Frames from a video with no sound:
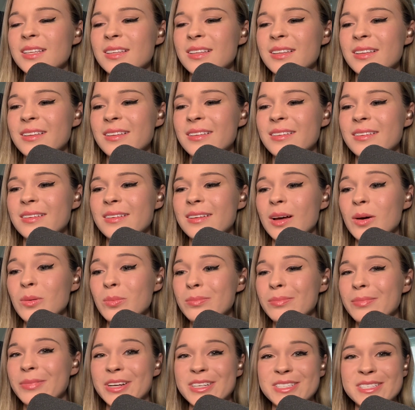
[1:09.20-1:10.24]
Oh,
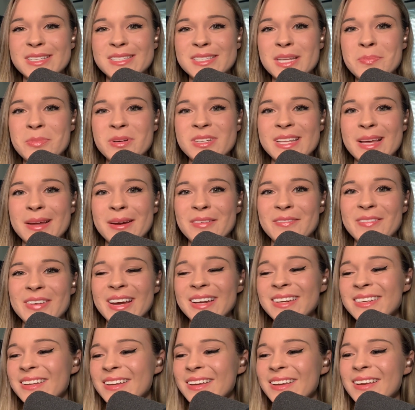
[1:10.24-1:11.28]
there's a zipper sound
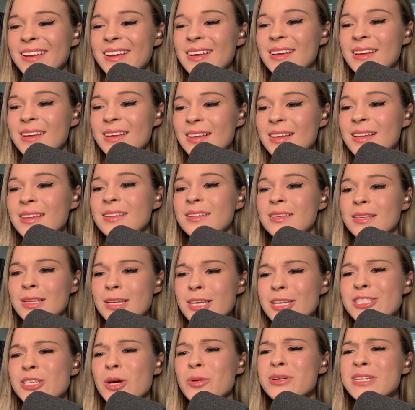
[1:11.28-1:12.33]
effect.
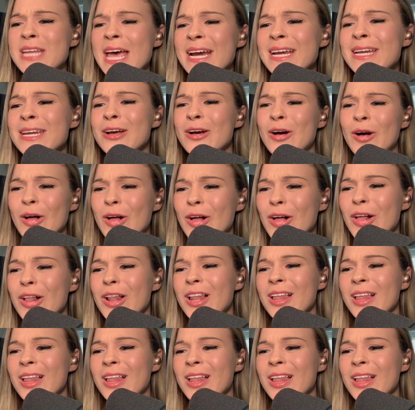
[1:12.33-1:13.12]
So technical.